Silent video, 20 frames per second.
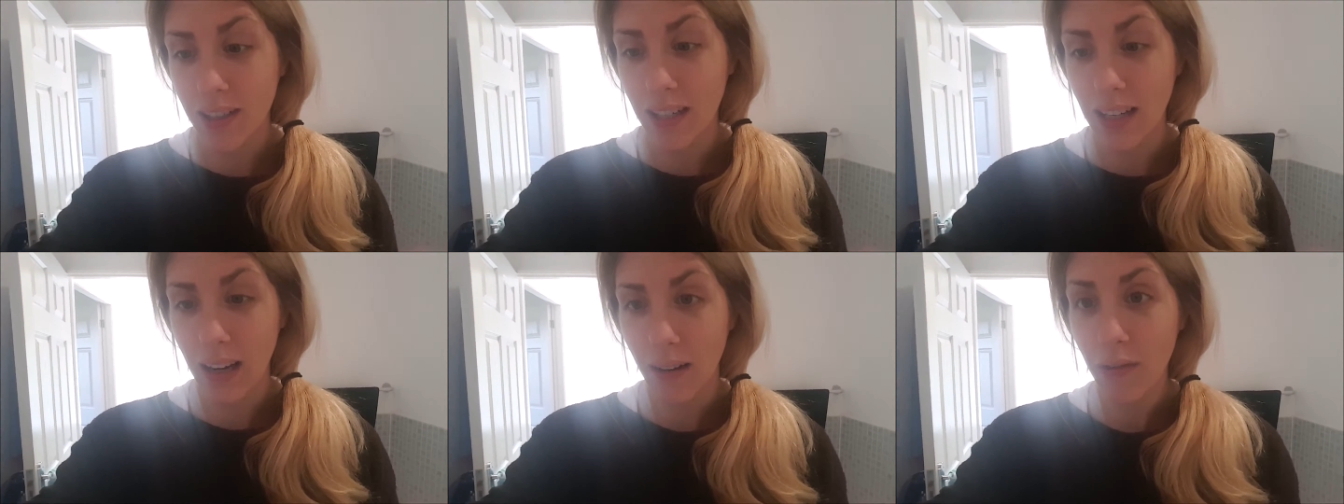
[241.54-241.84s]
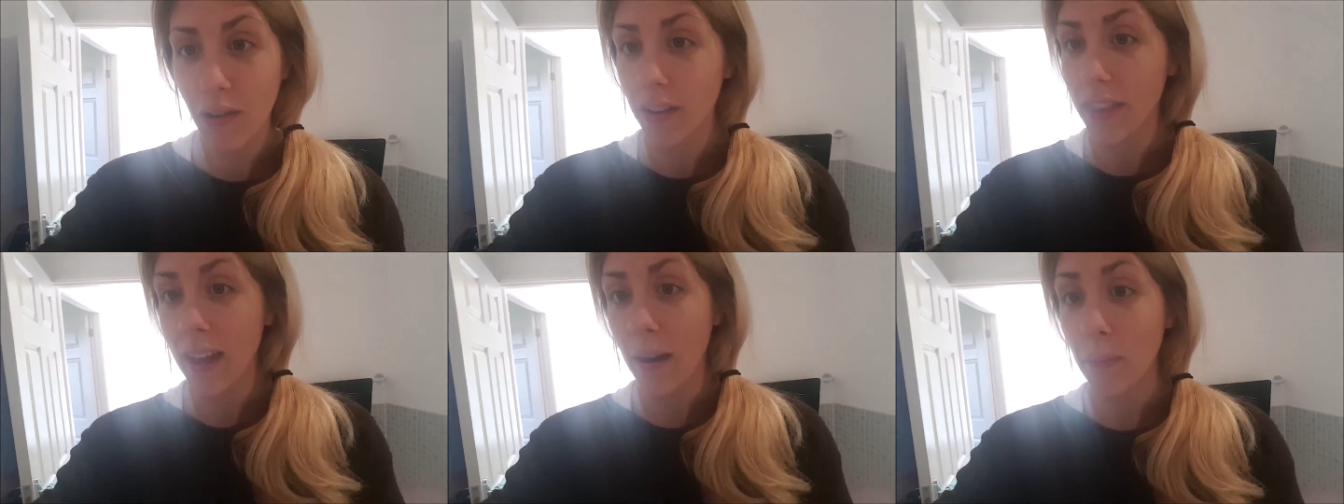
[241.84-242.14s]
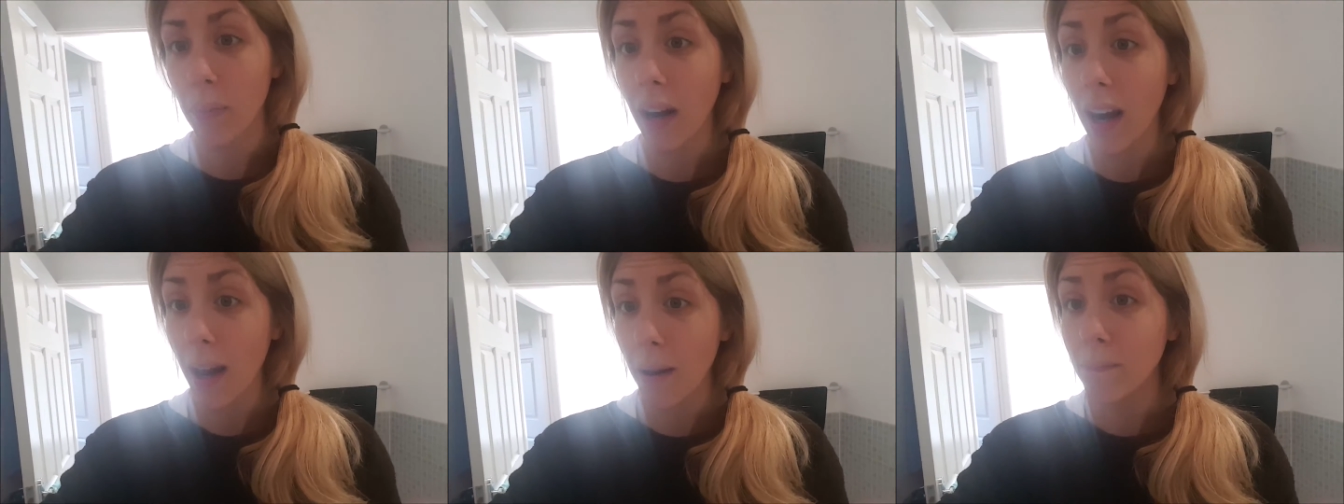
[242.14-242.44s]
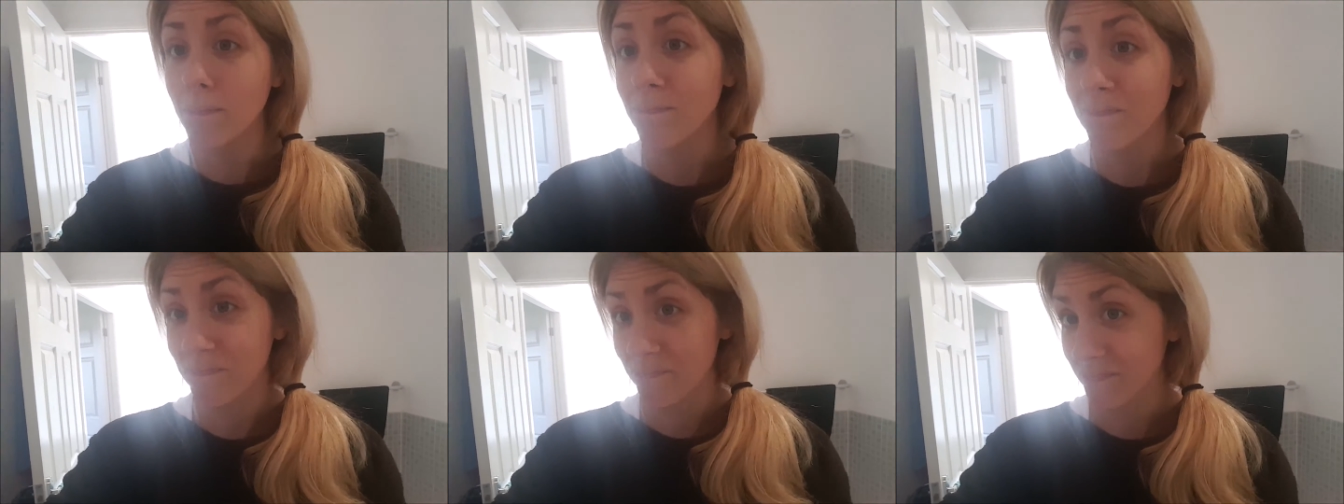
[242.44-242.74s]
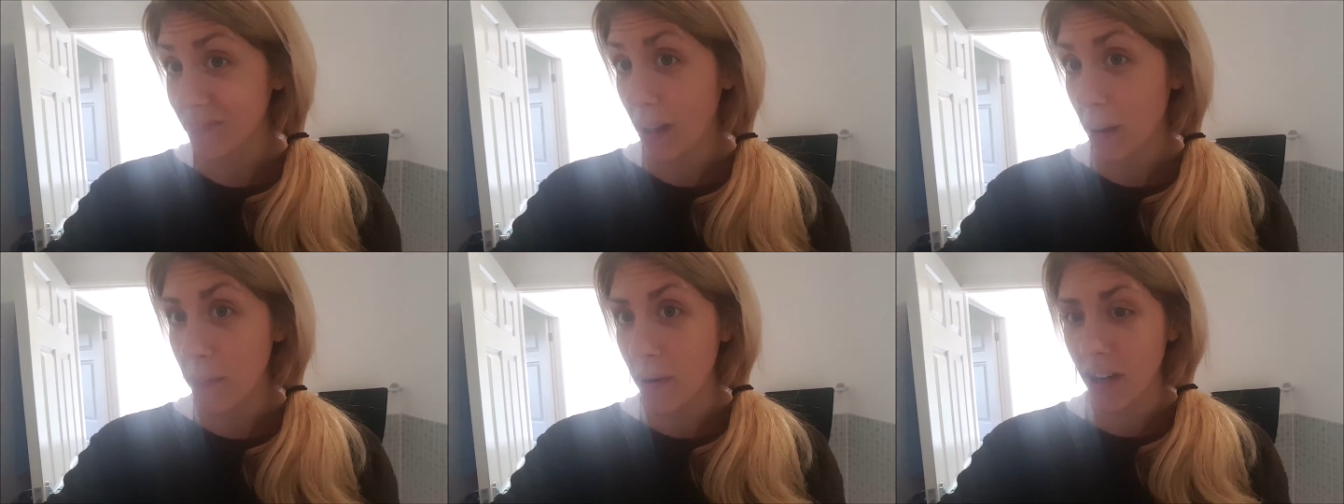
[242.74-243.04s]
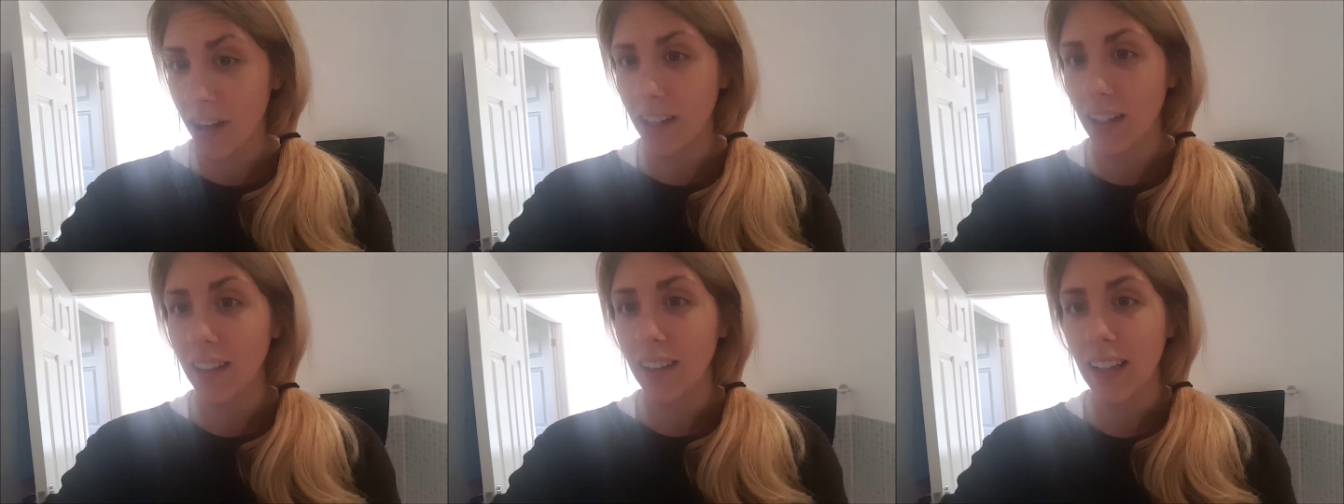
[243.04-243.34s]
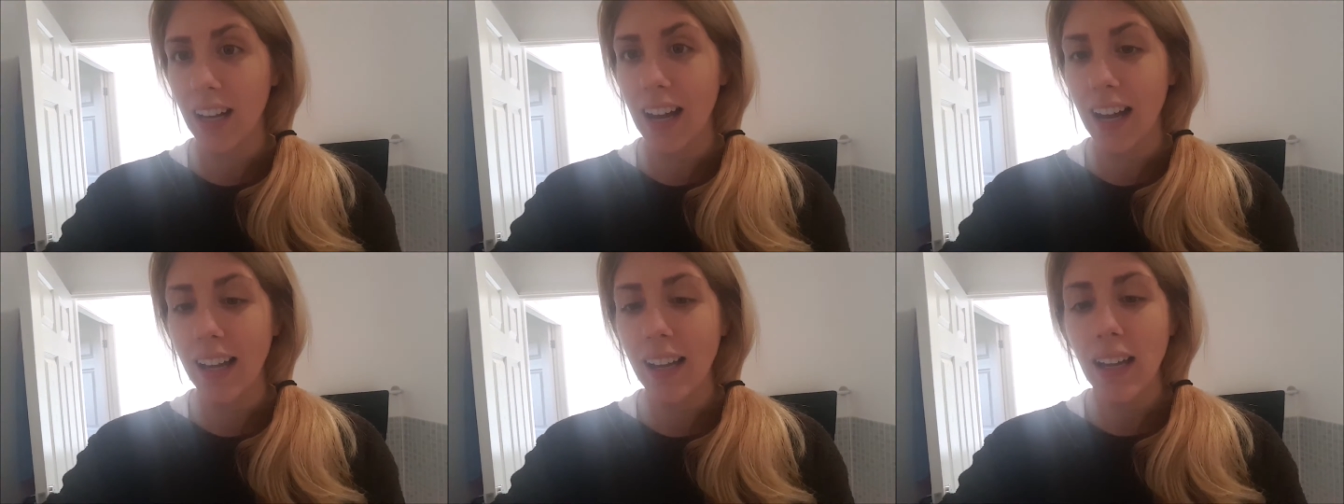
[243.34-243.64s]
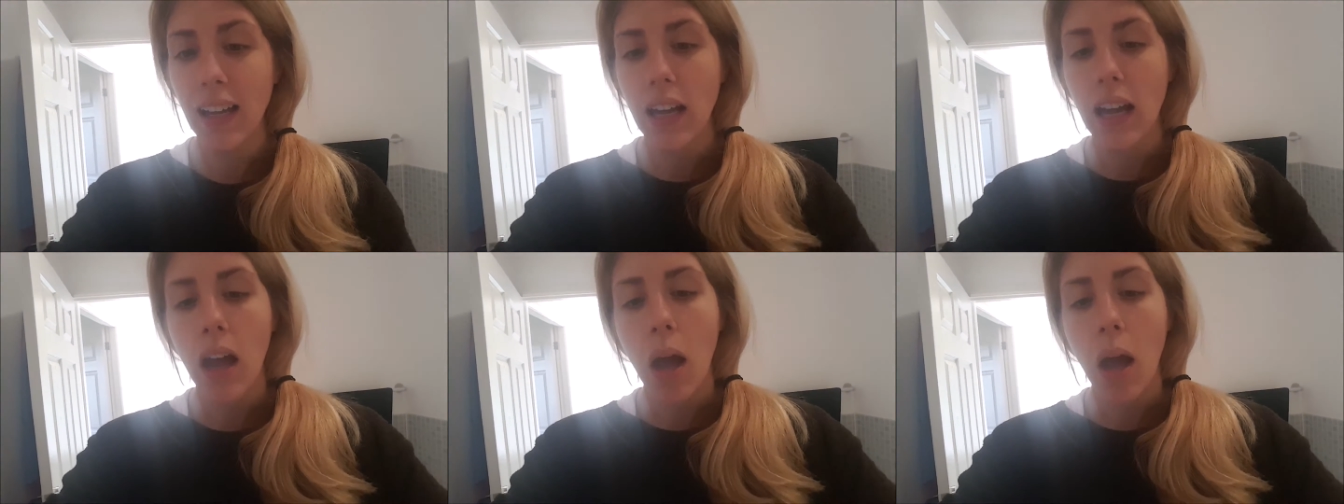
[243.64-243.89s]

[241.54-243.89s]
to give her that plum. I'm not gonna lie.